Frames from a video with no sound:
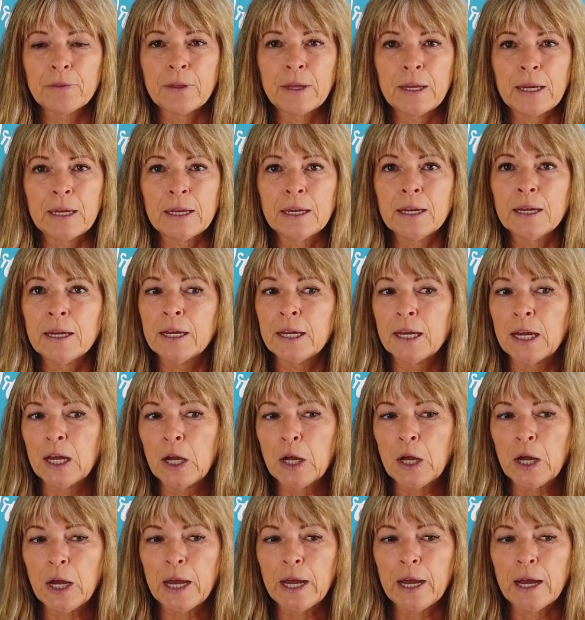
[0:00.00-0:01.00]
thing,
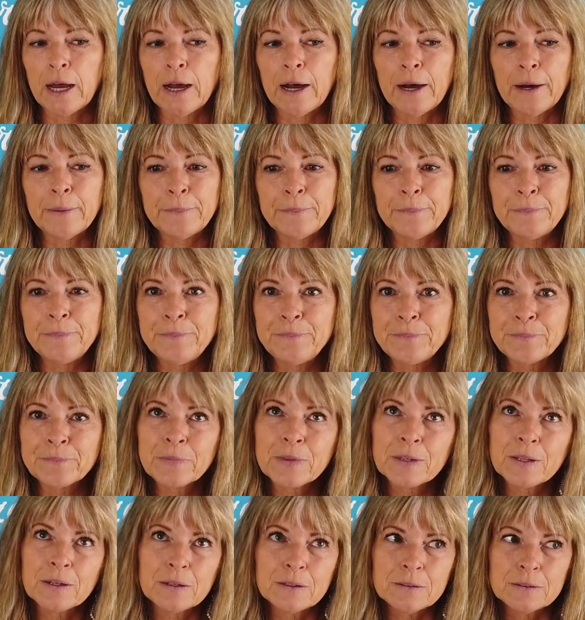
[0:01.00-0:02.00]

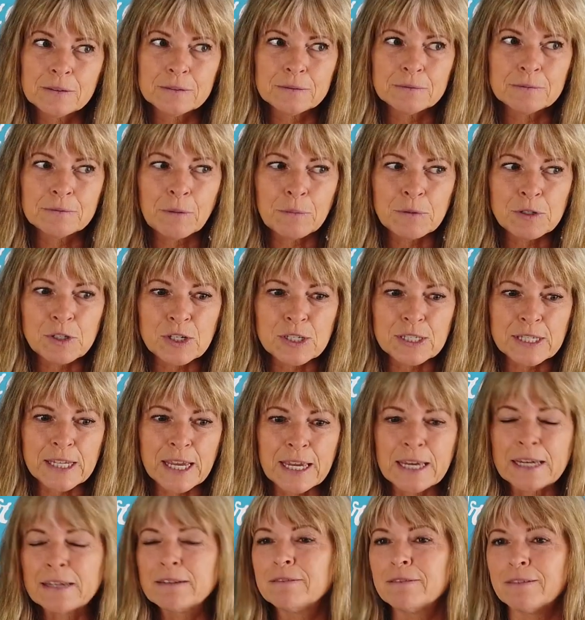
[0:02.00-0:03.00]
what would you
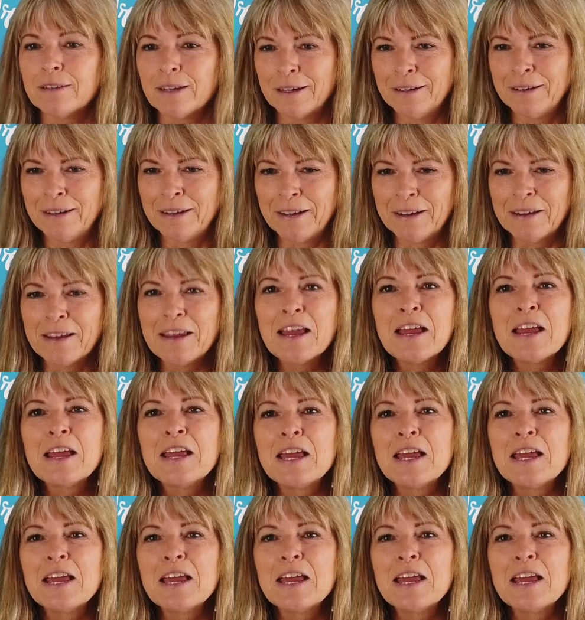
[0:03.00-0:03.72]
say it?